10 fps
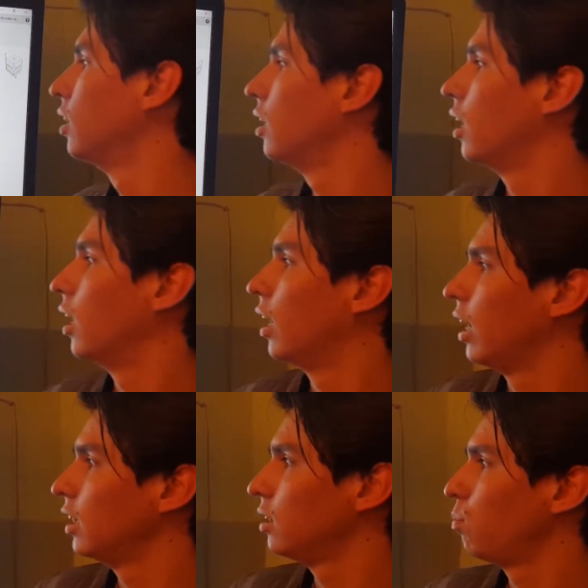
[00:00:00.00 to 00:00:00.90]

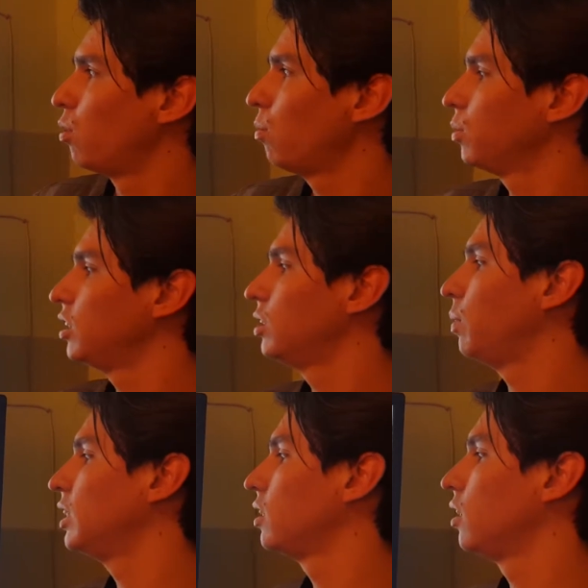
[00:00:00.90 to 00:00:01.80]
and the purpose is
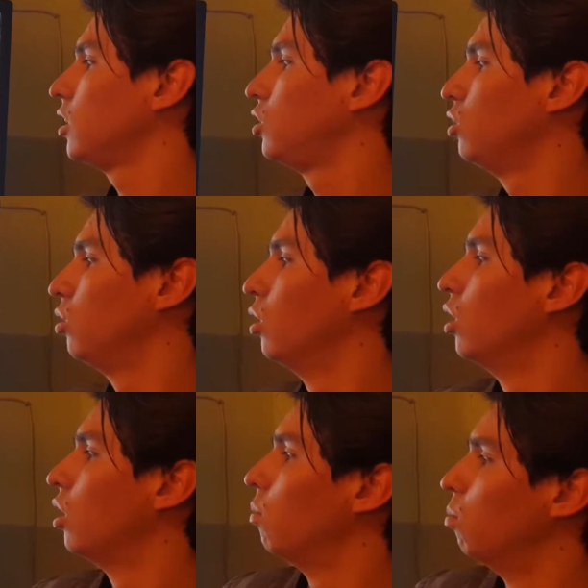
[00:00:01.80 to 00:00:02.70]
basically to
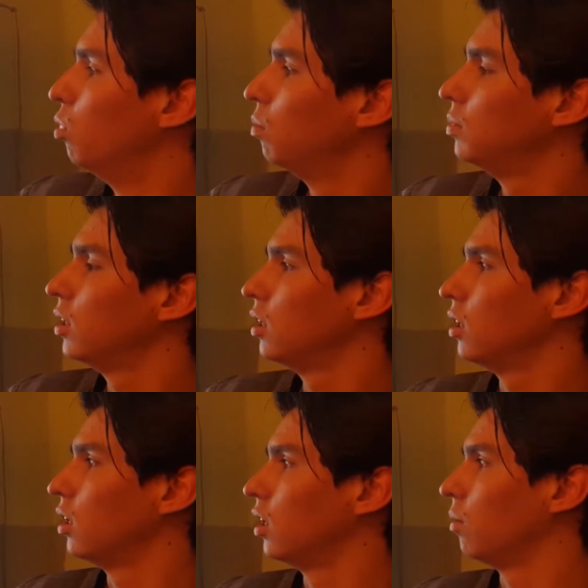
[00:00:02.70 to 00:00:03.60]
move
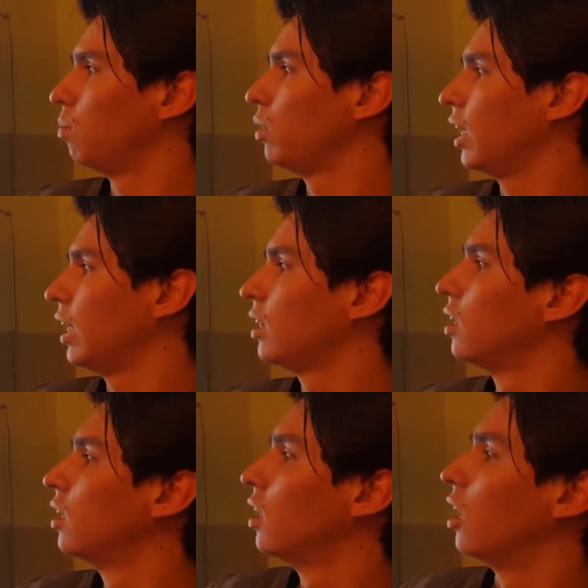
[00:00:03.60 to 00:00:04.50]
the plate
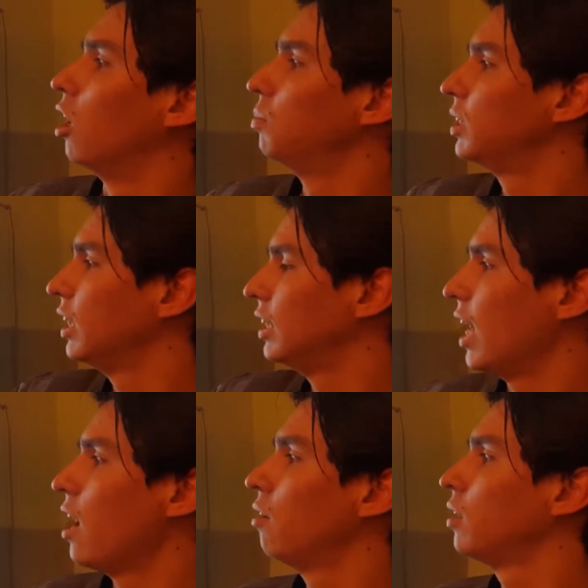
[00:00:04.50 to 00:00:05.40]
upside
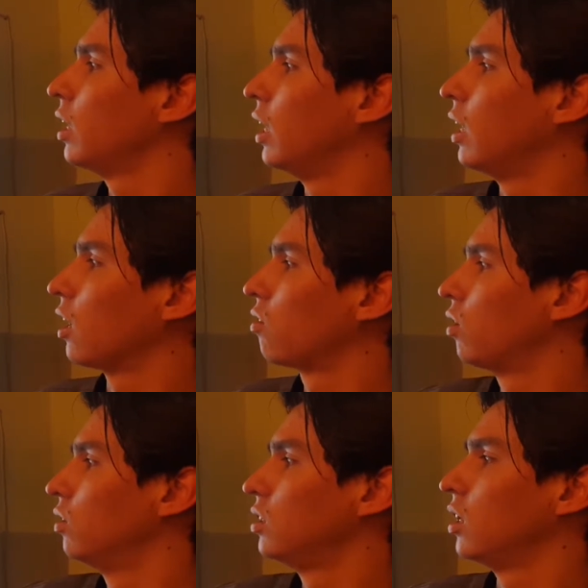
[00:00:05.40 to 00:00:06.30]
down and
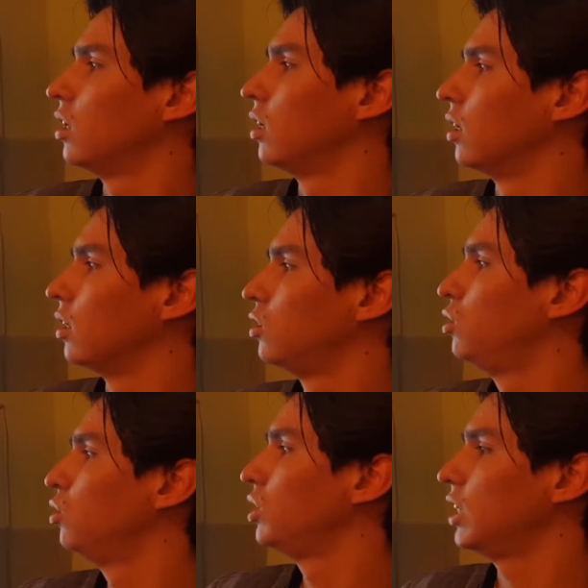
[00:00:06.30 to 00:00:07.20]
across the
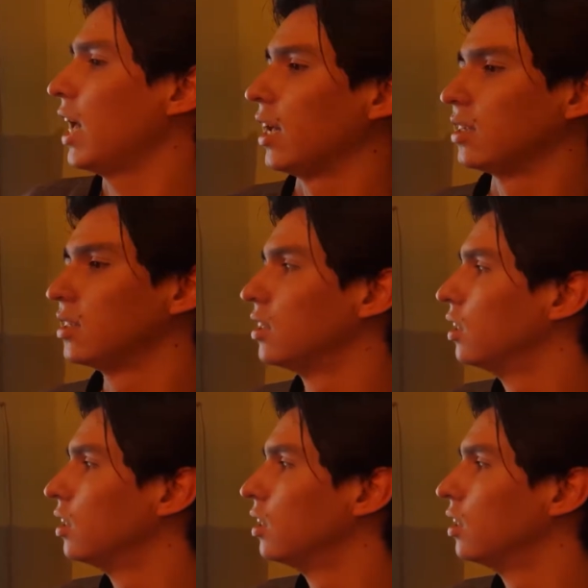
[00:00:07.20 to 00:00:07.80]
two tanks,